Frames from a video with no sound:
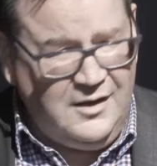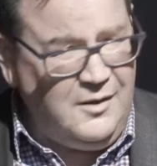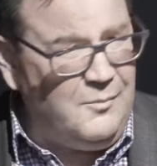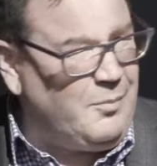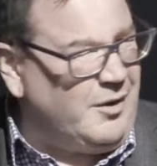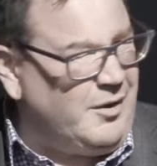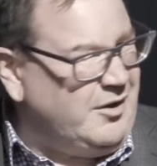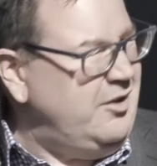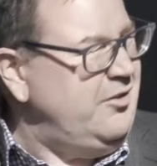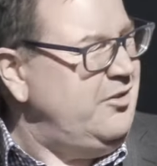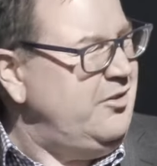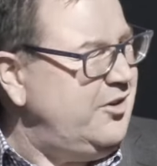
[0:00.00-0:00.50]

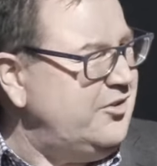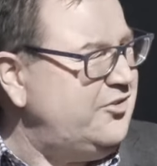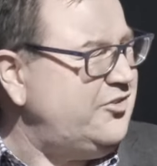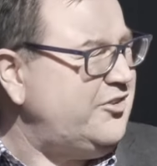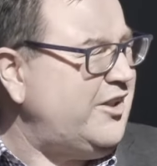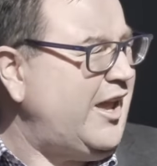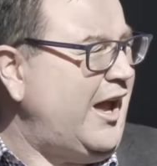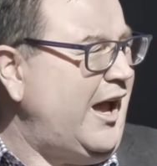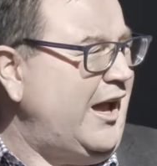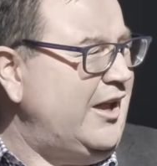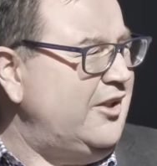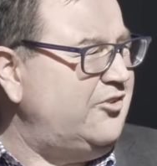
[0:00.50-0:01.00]
But in this
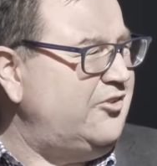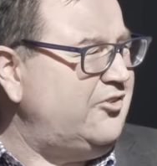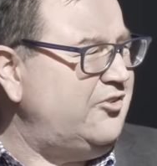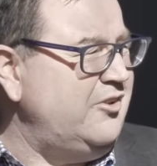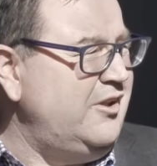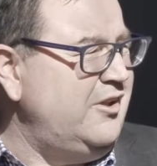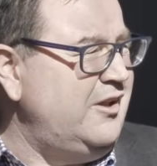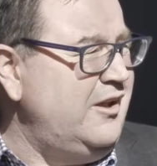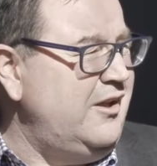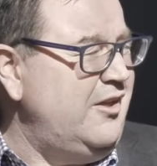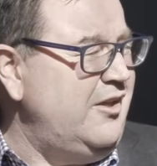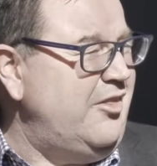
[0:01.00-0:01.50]
case,
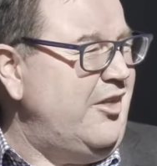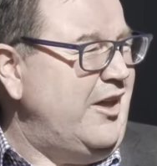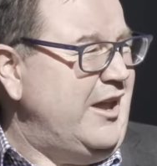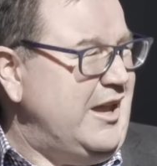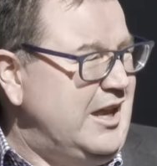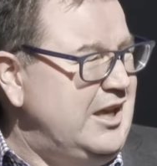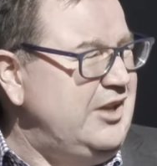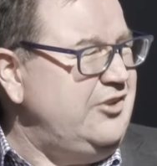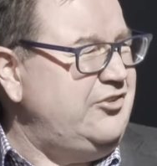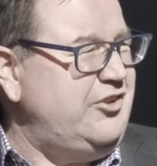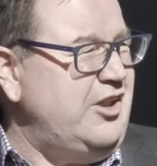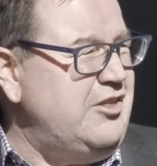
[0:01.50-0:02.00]
the
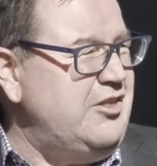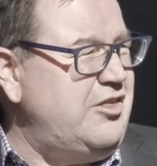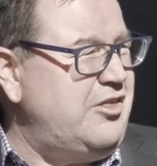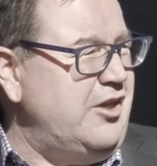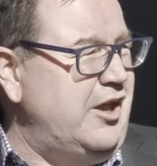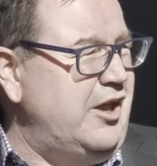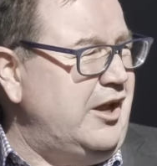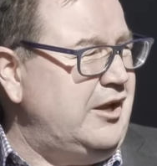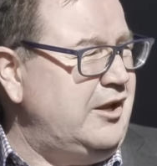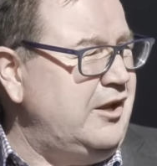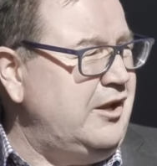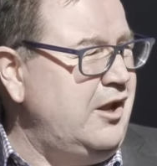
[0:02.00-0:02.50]
easy
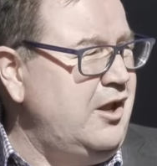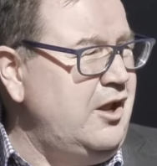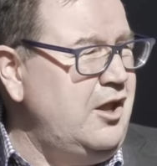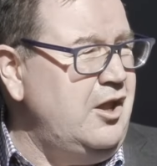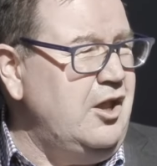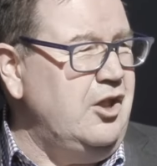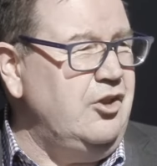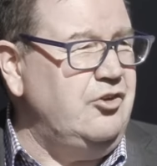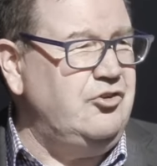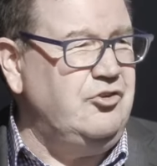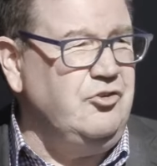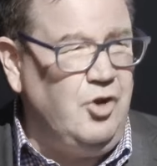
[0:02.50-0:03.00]
thing
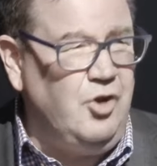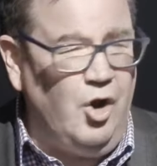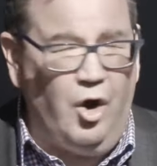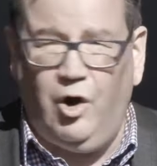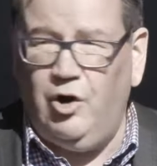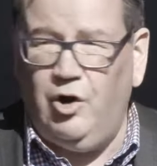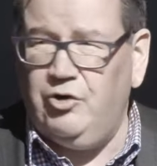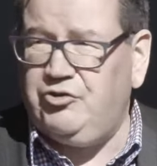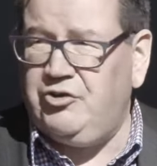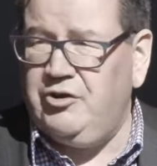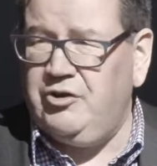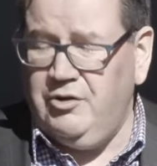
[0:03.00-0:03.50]
is
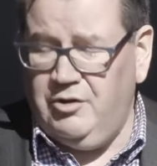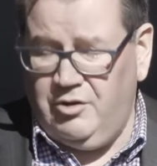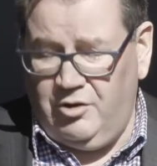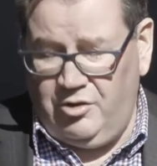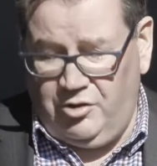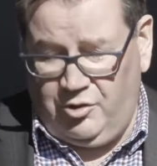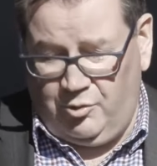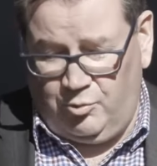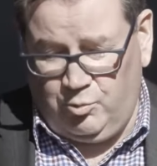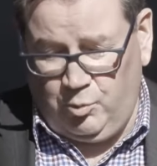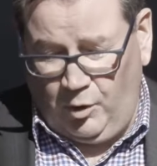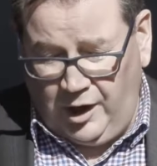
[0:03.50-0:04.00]
not
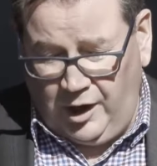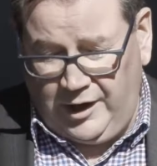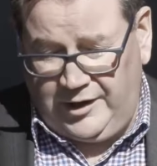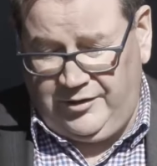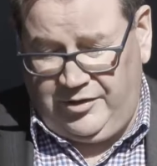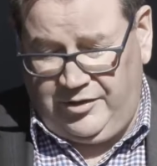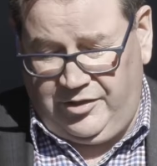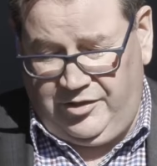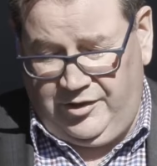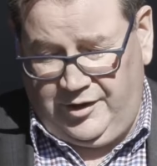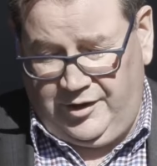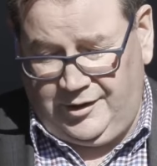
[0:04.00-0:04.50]
the right
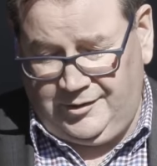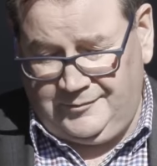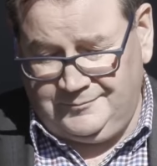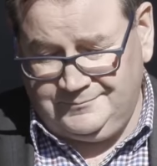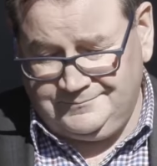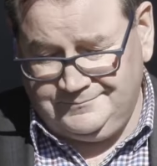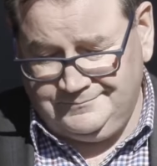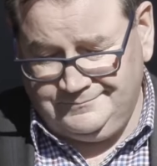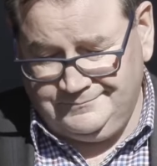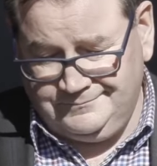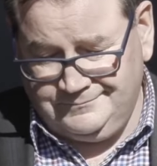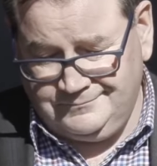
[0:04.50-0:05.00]
thing.
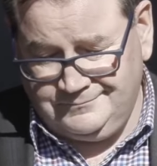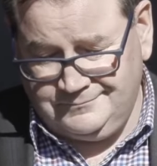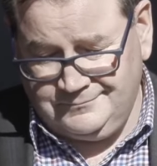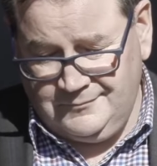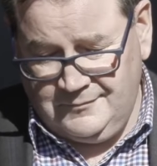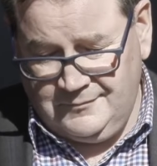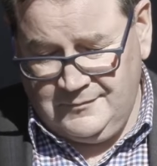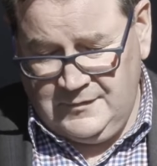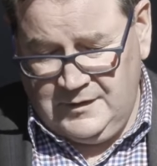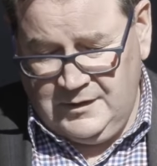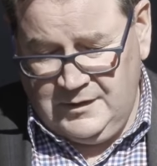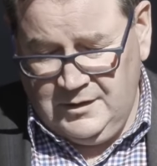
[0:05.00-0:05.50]

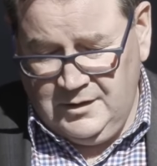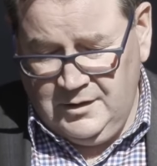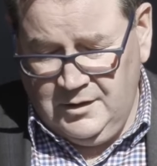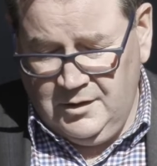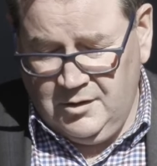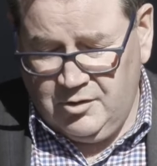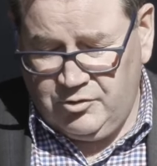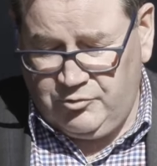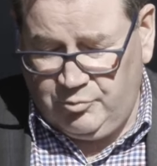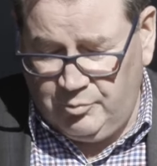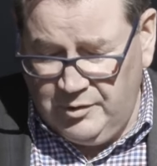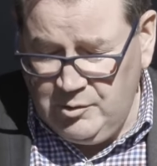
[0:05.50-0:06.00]

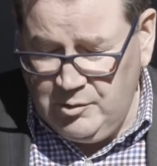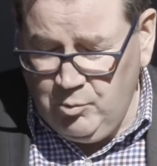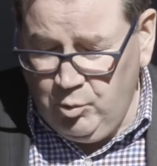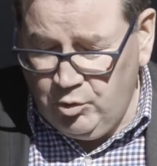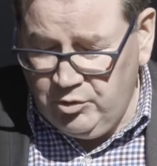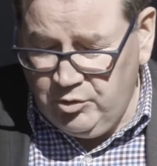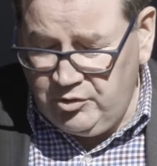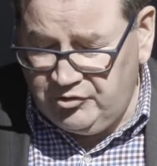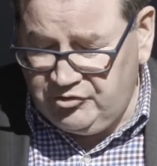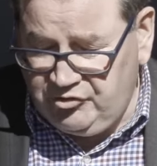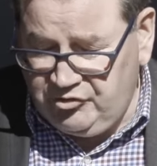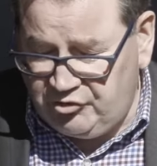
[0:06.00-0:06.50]
Three
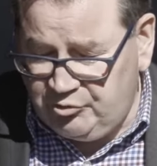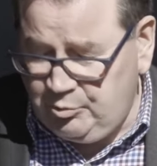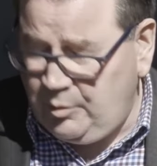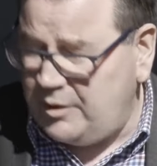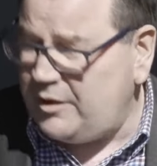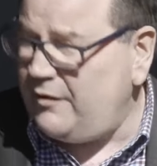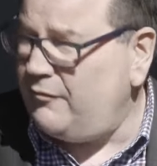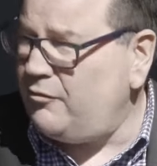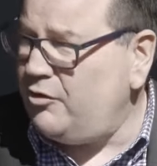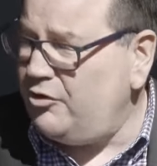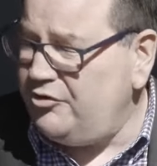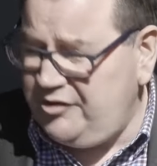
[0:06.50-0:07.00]
waters is one
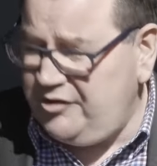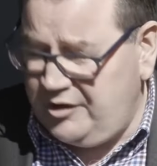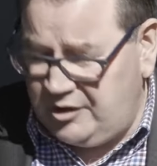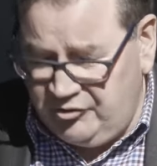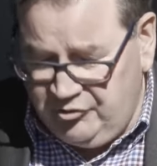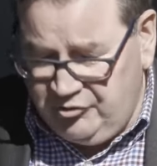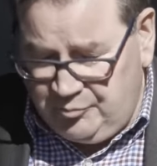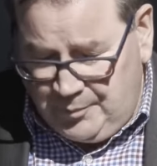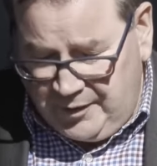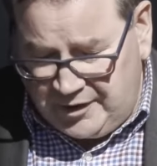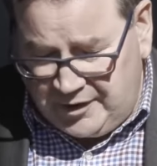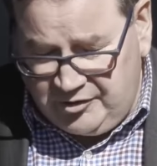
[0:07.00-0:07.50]
of New
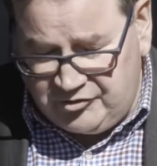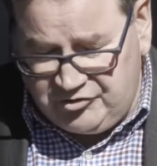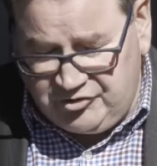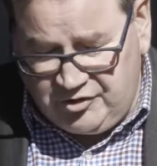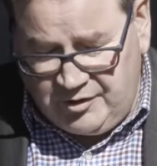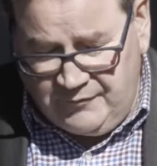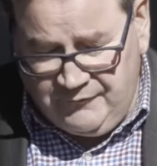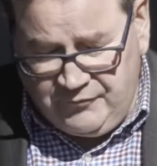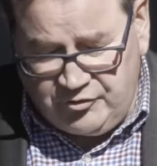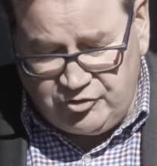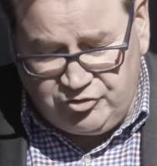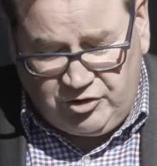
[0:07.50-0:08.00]
Zealand's biggest
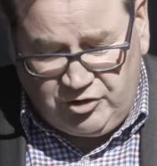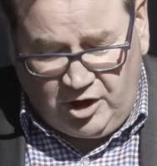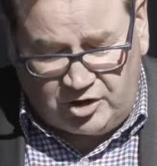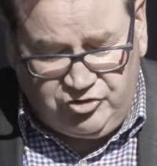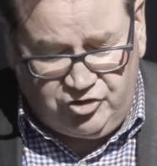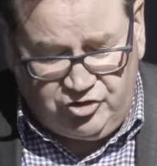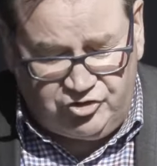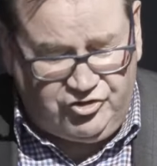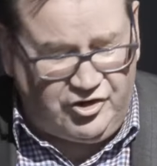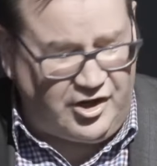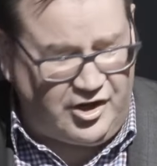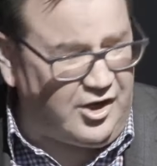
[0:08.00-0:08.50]

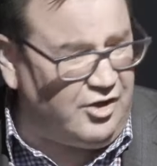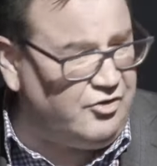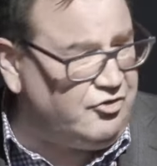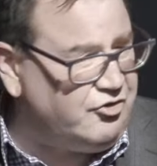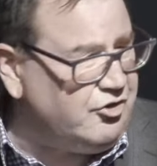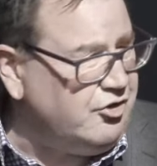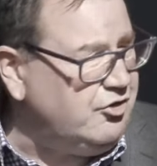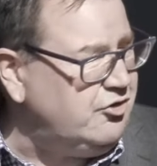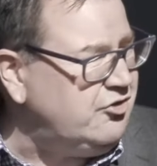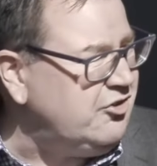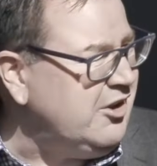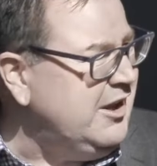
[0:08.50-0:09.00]
infrastructure
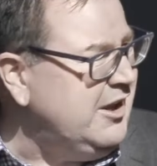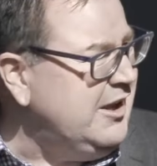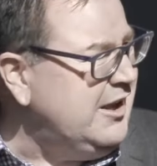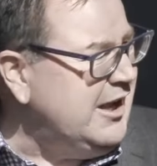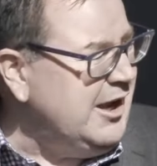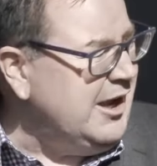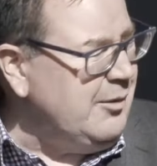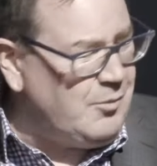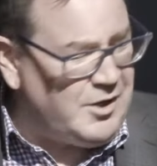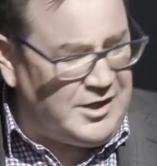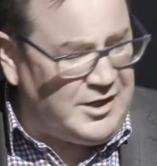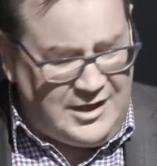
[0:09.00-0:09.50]
challenges,
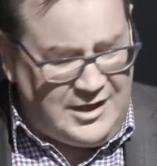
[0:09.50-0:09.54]
and we